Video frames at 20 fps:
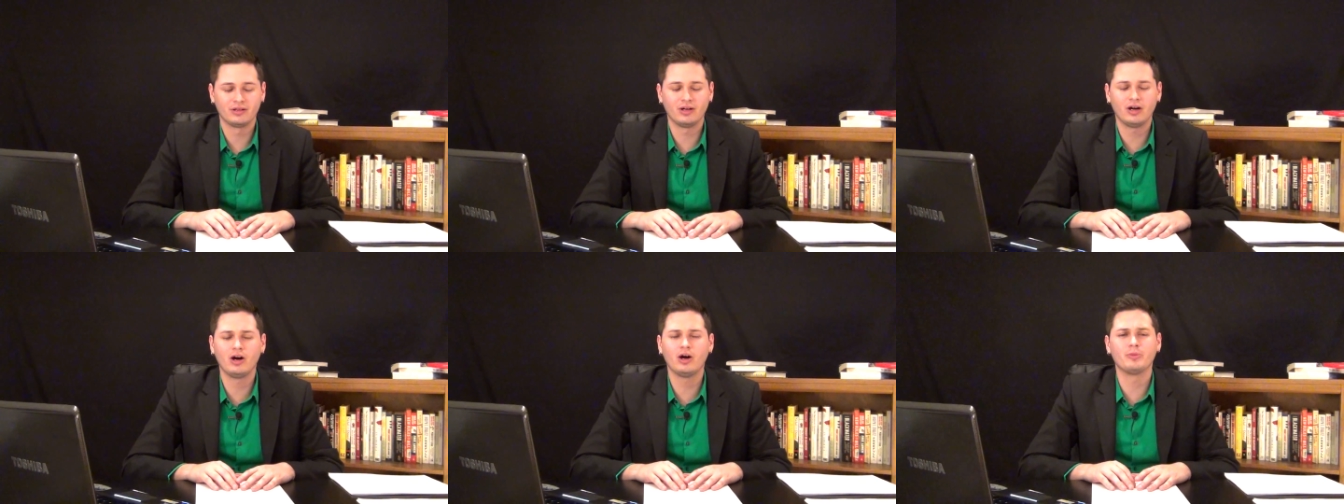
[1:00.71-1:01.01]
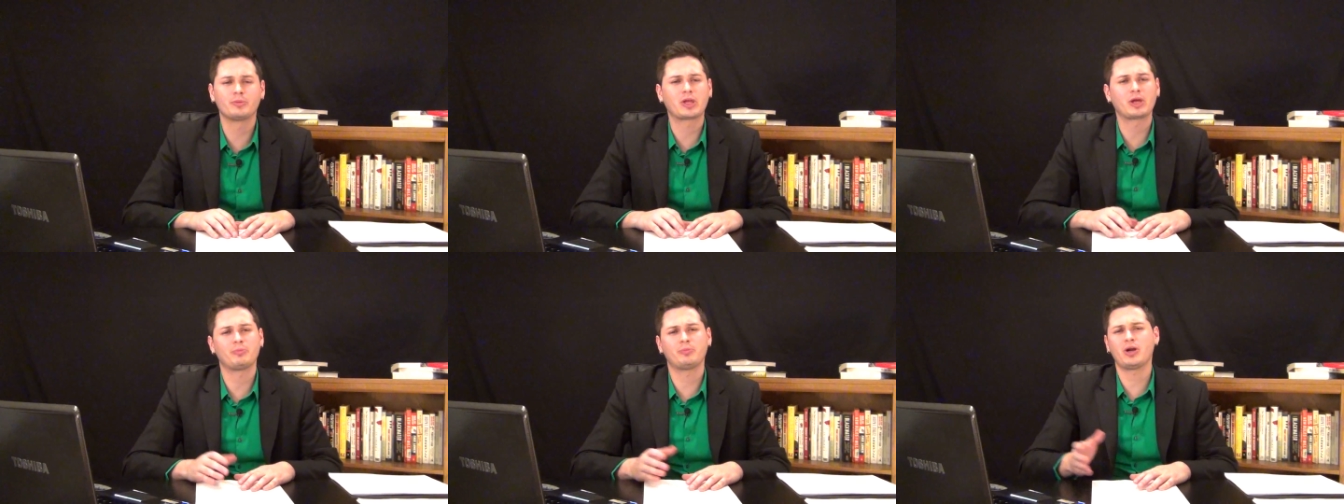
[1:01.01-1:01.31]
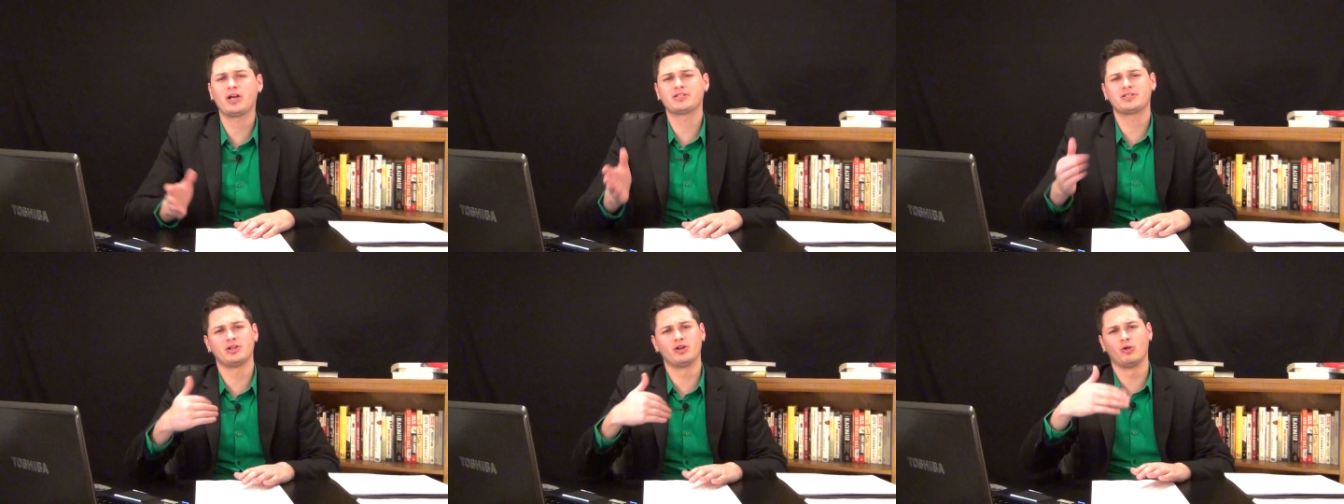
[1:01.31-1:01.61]
Oh, your
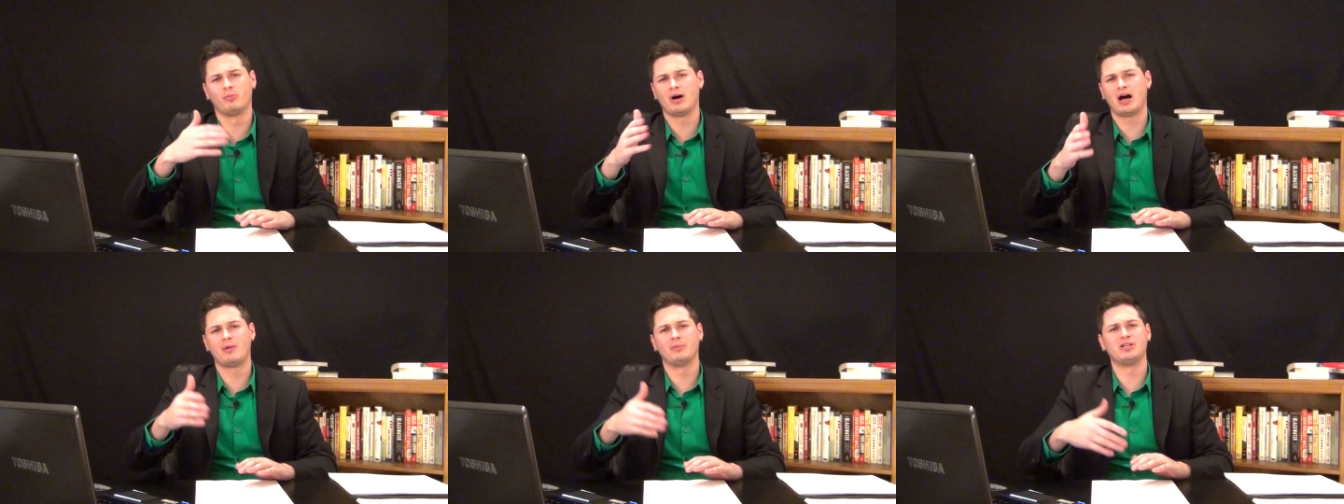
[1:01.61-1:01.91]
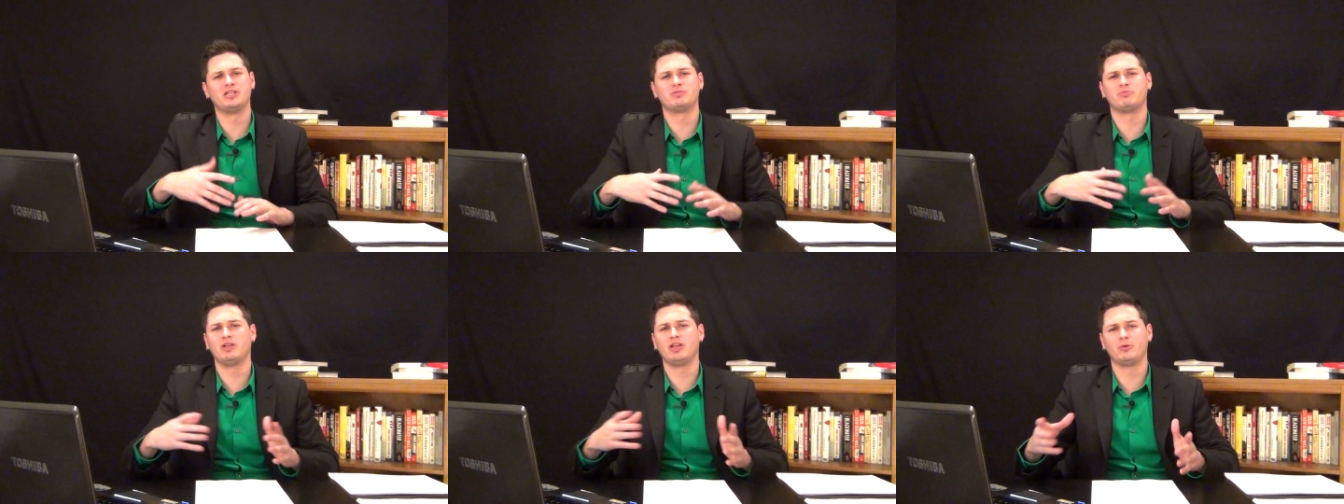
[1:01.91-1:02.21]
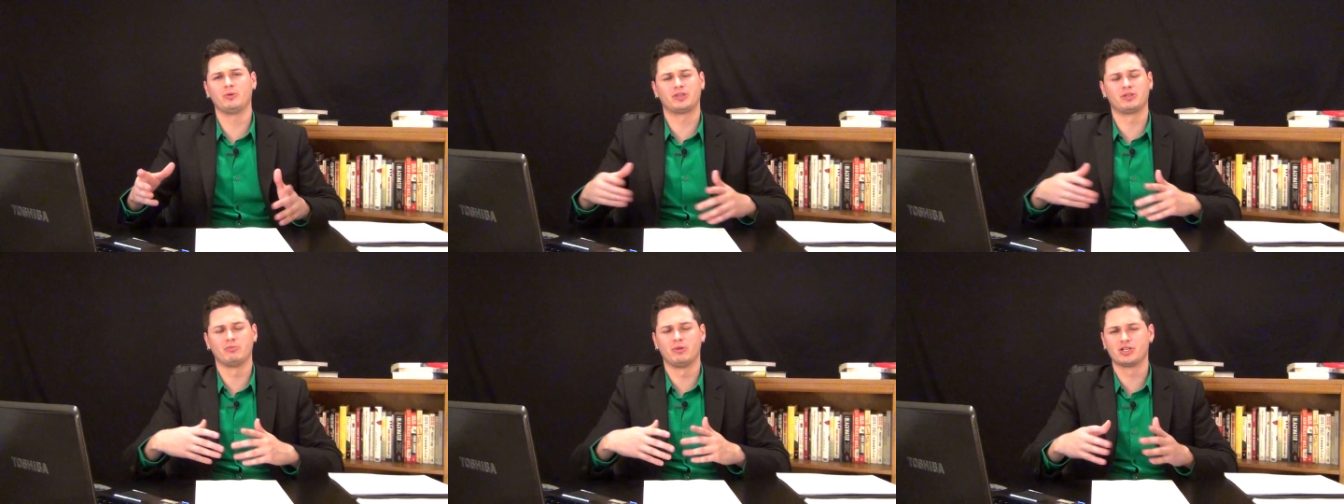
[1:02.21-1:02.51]
President Obama, he's
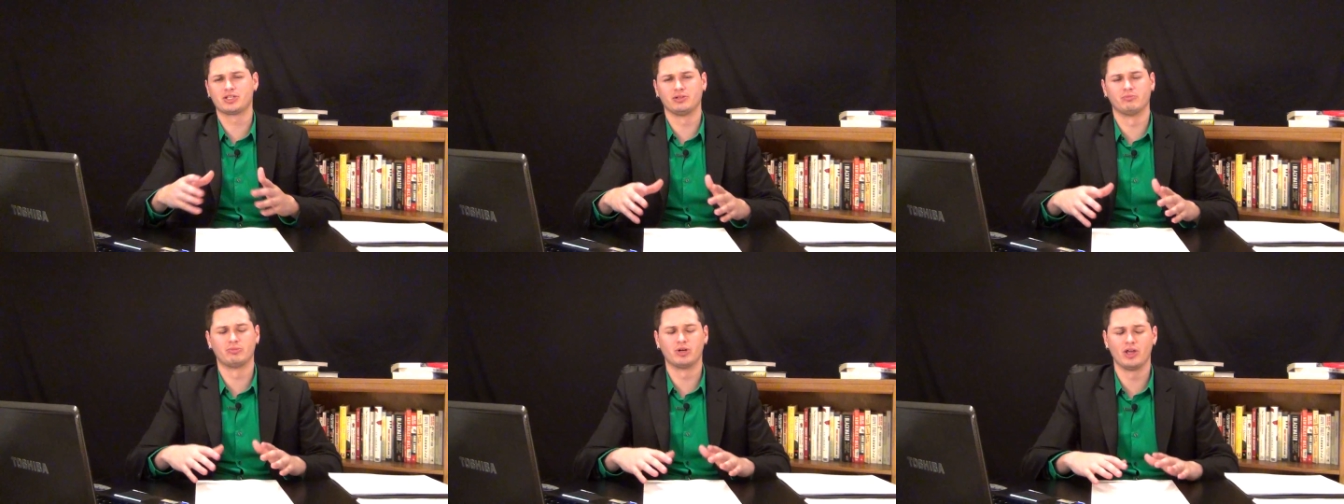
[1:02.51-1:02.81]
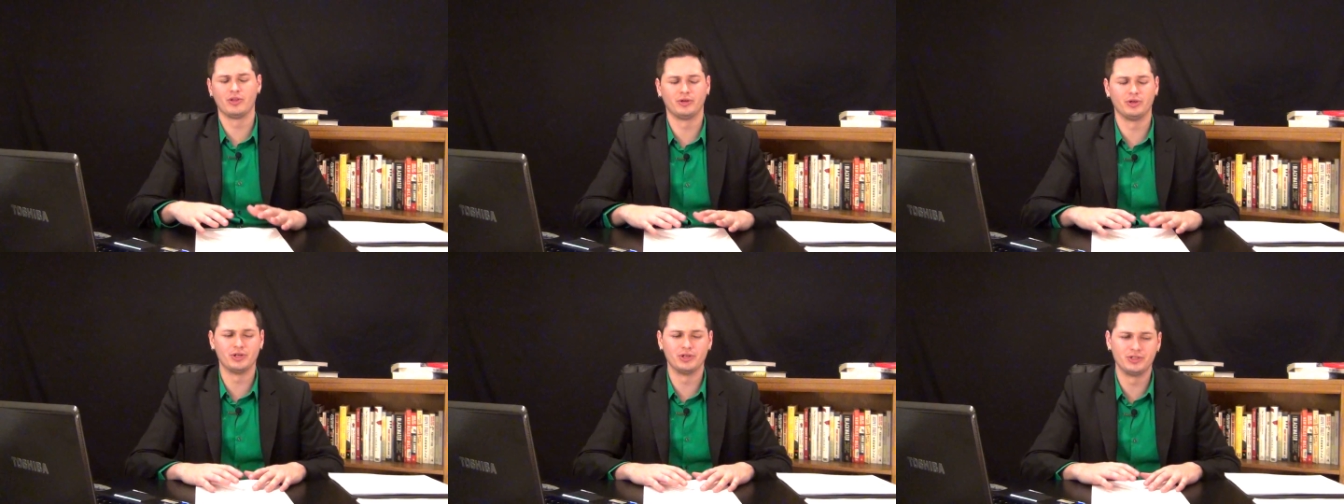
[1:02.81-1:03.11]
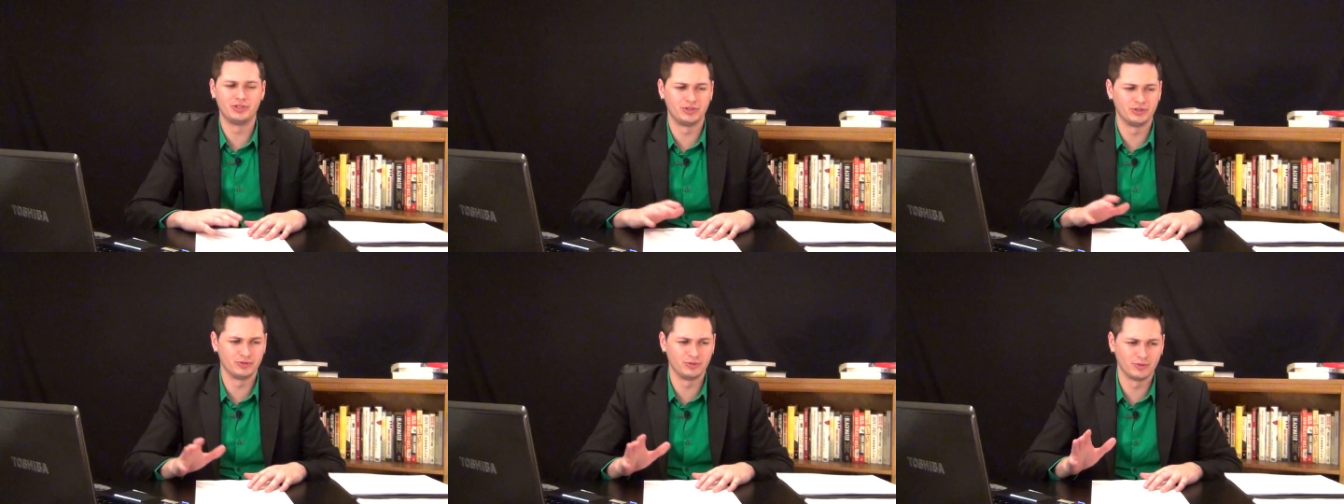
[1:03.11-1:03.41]
meeting with the Muslim
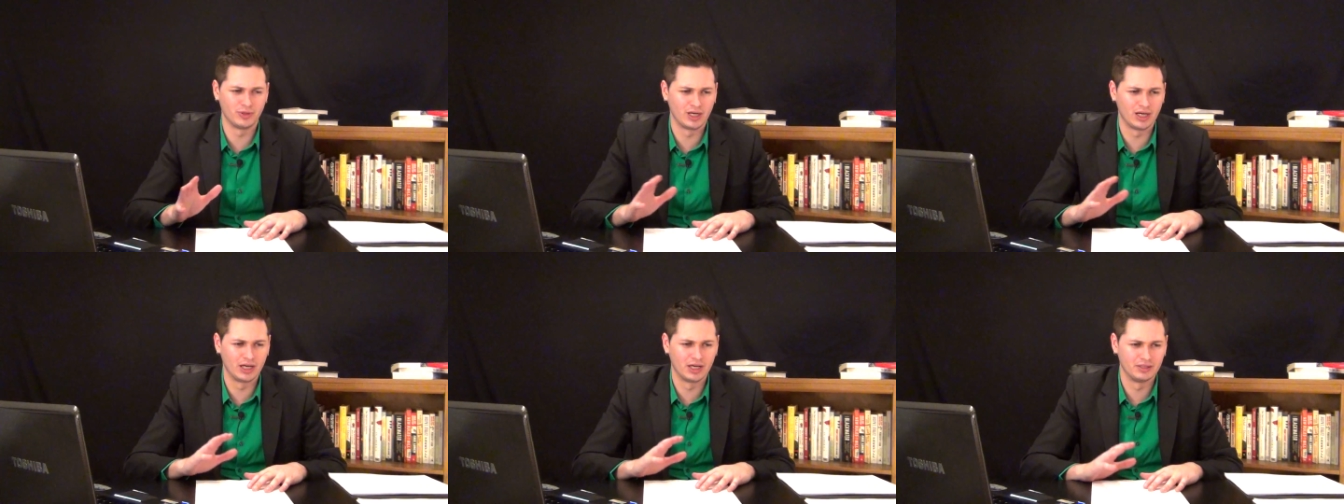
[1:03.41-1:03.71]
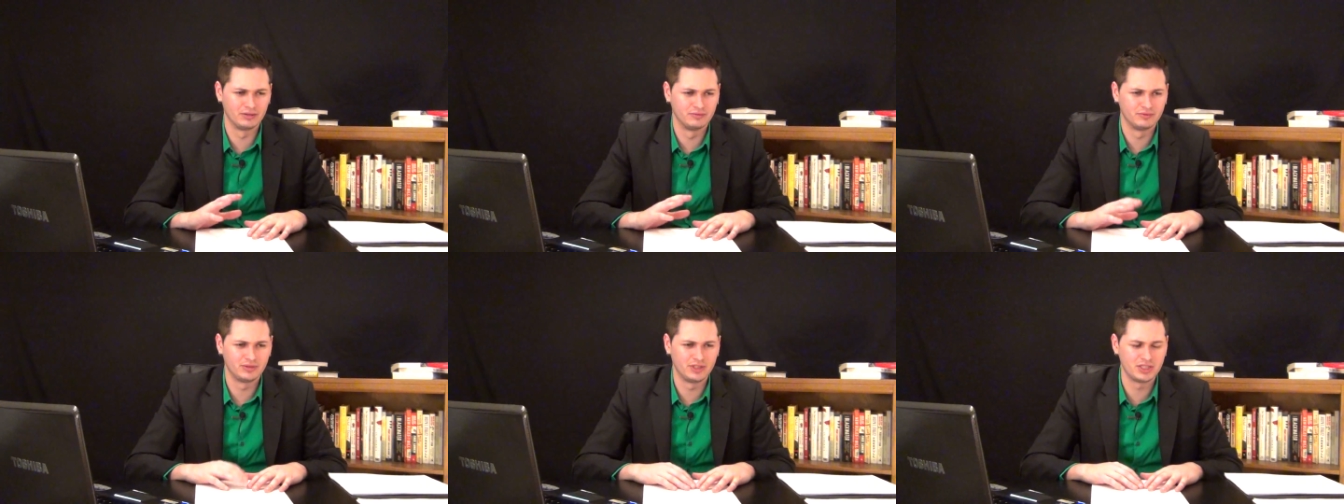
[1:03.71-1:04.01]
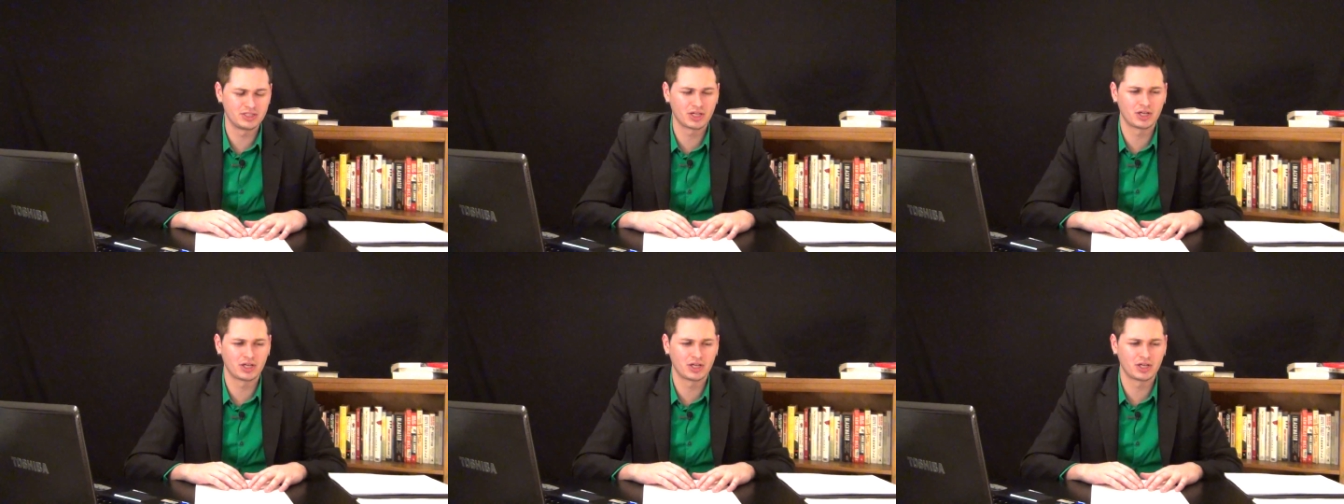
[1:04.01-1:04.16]
Brotherhood to, uh, he's